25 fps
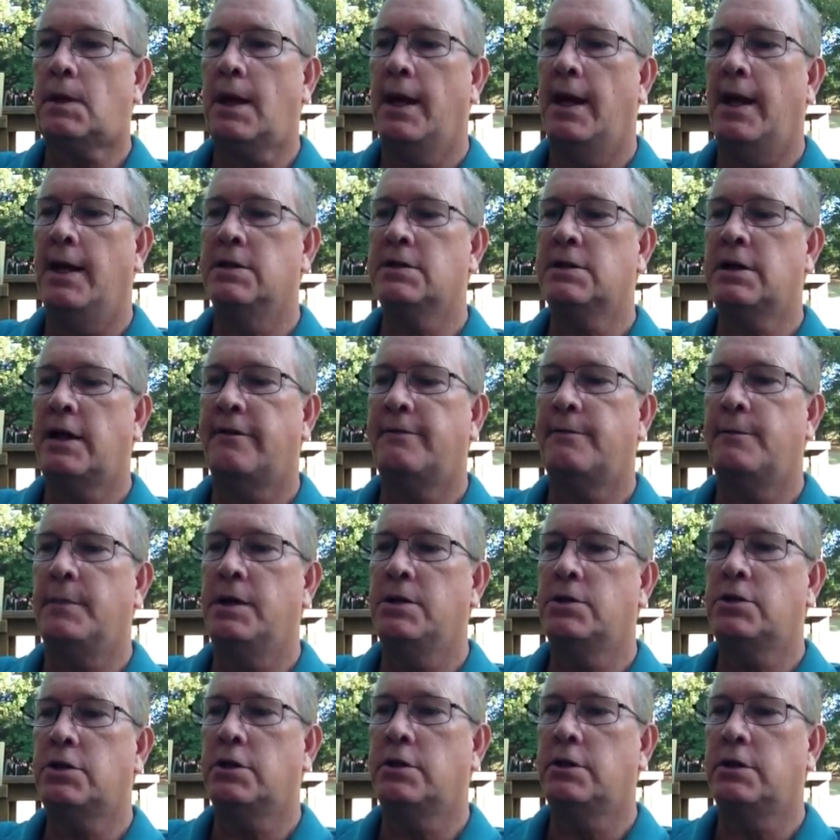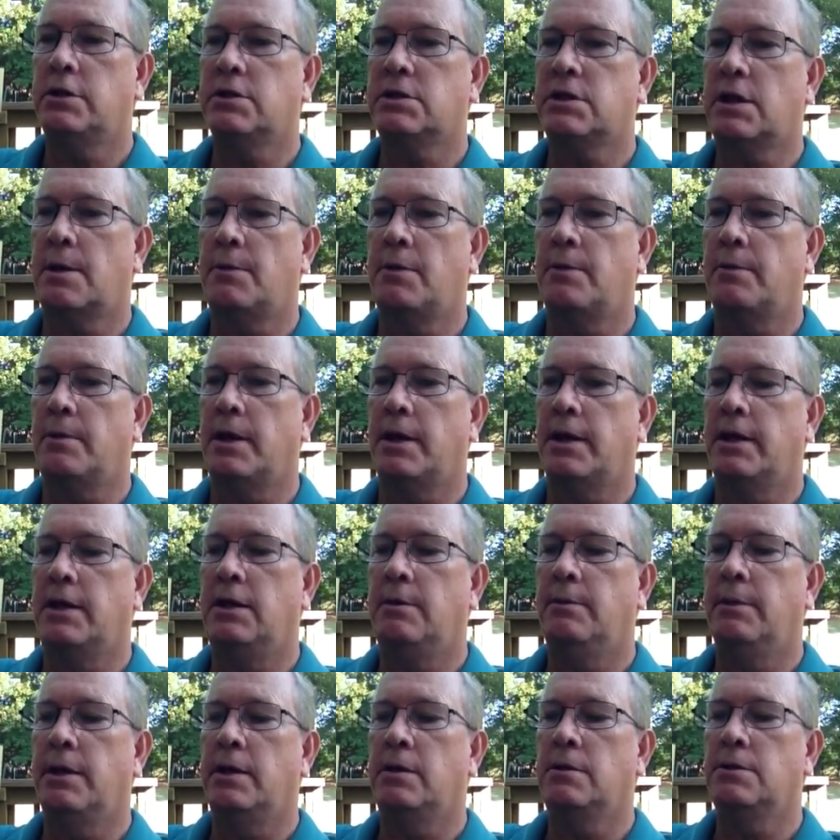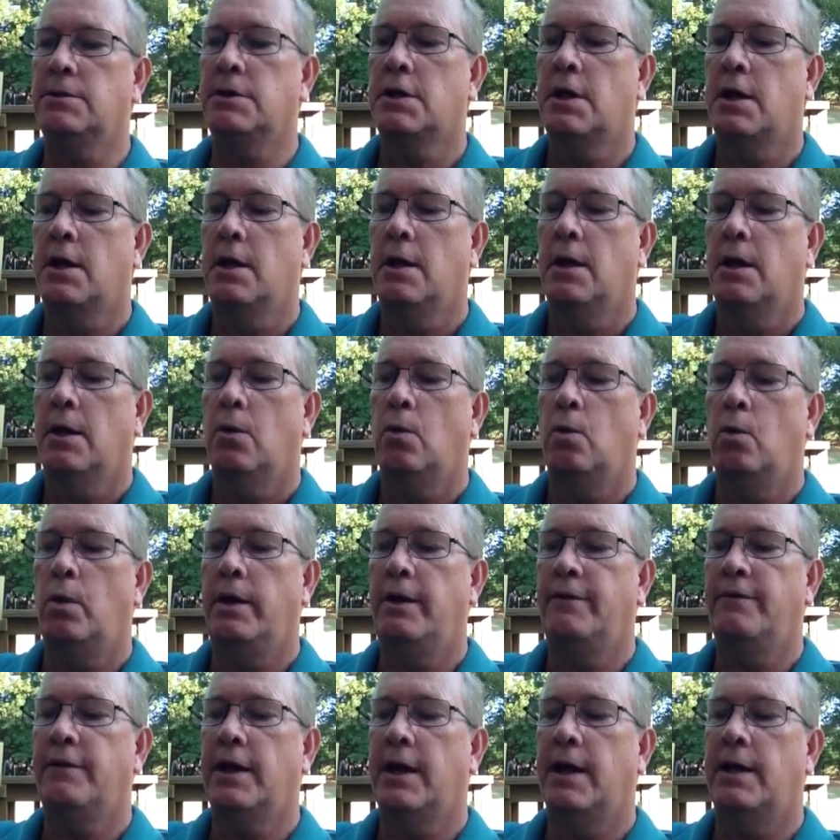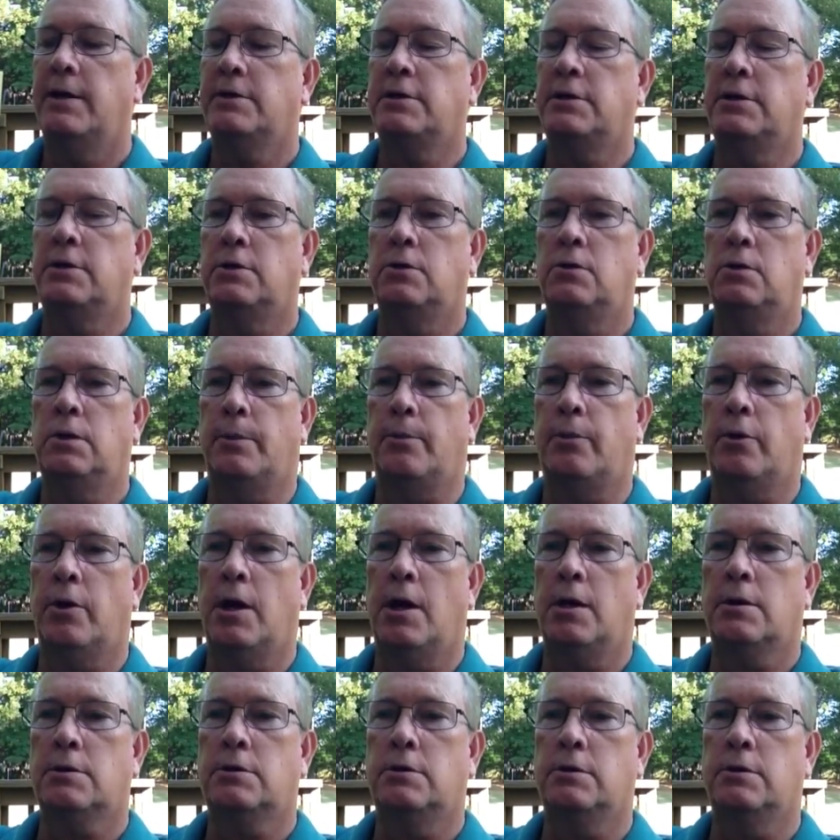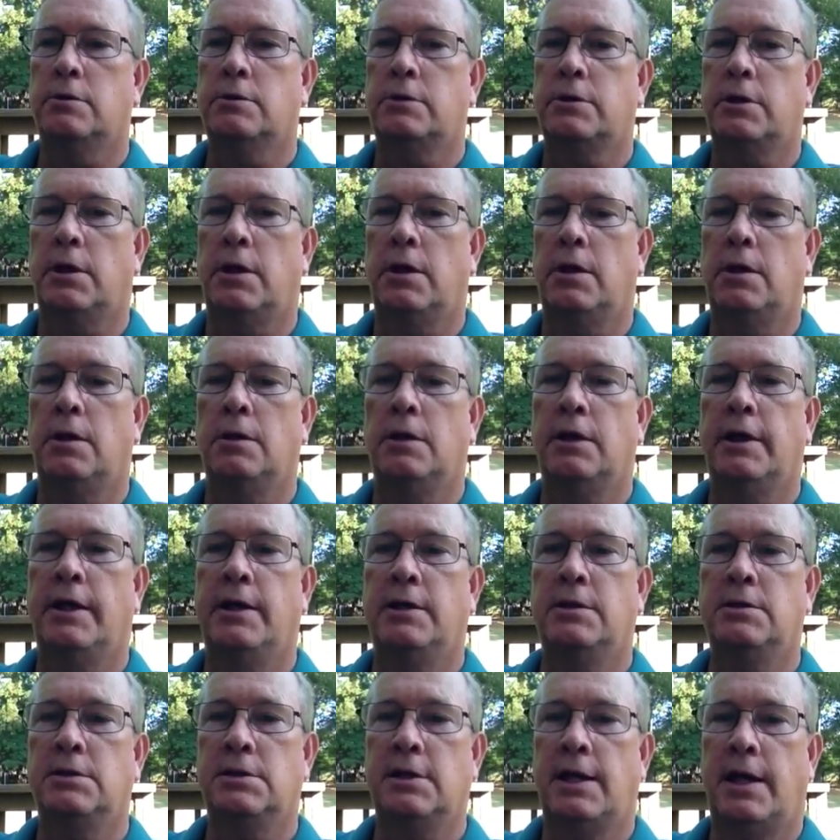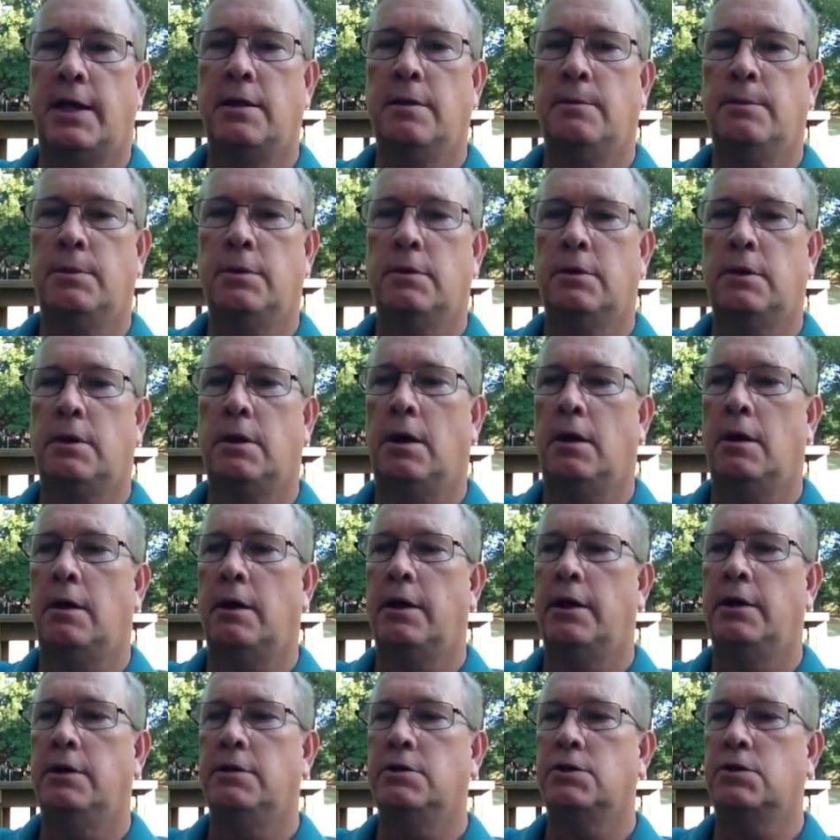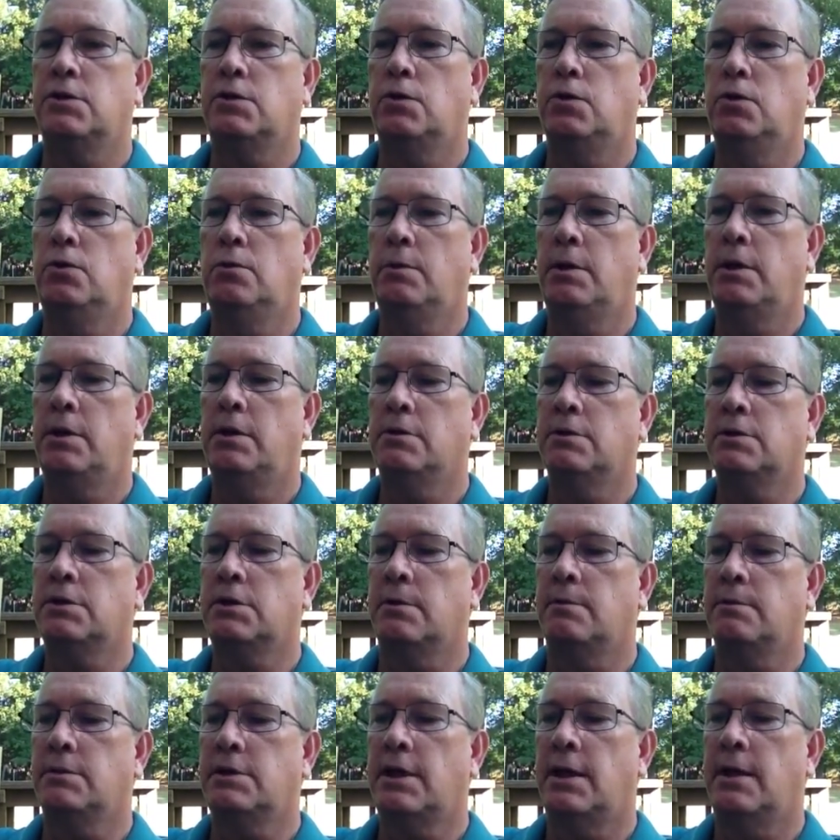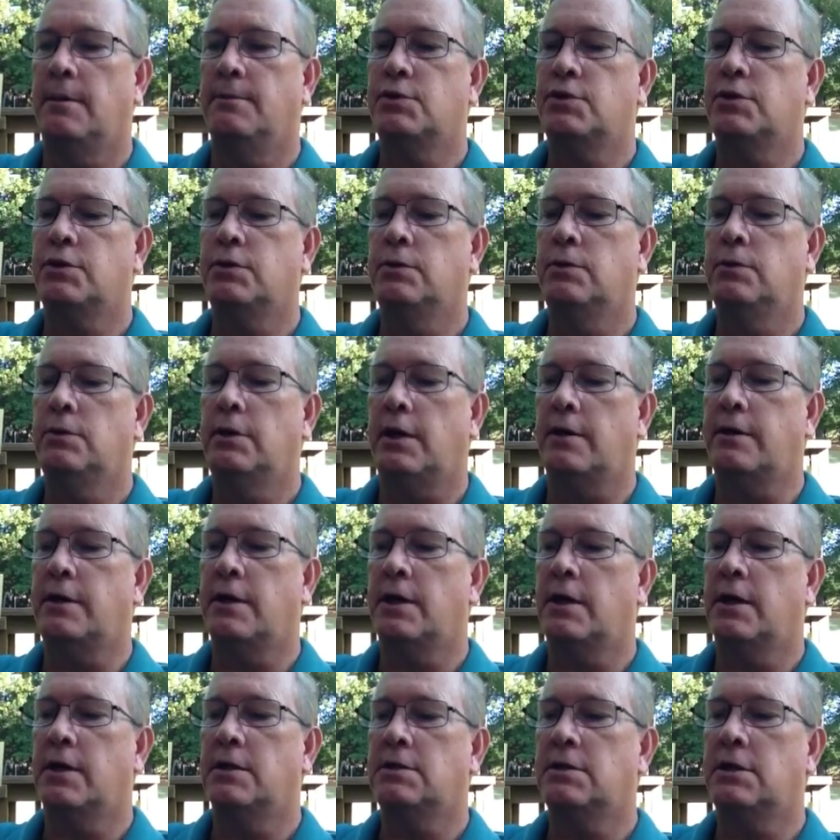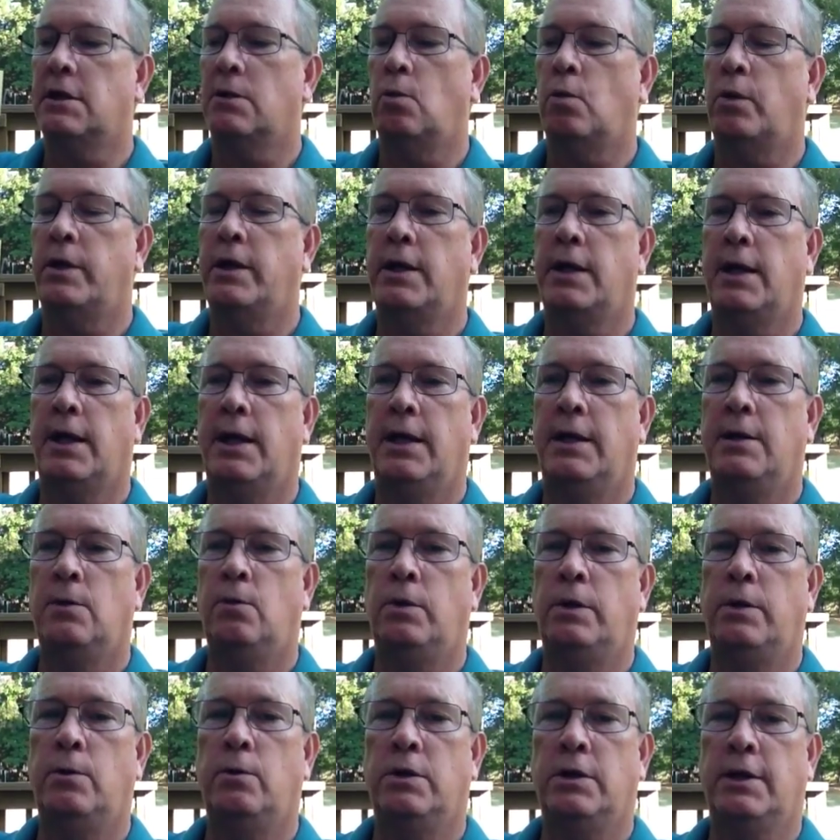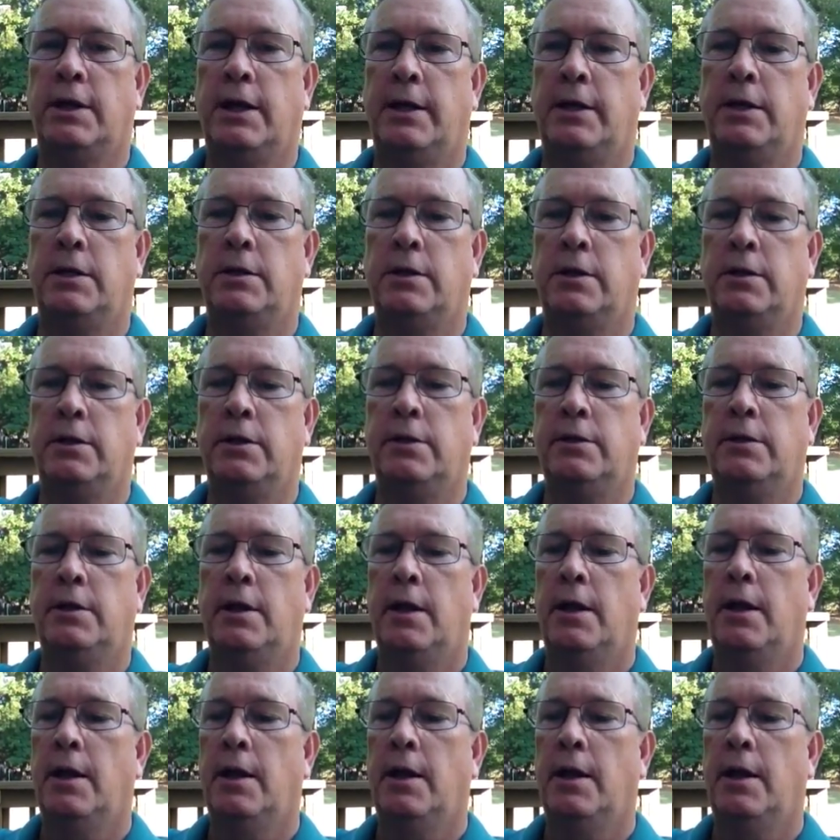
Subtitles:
As I've mentioned in some of my emails, we've got to do a proctored exam in Zoom here sometime soon. I think I said week 8 we would get it done.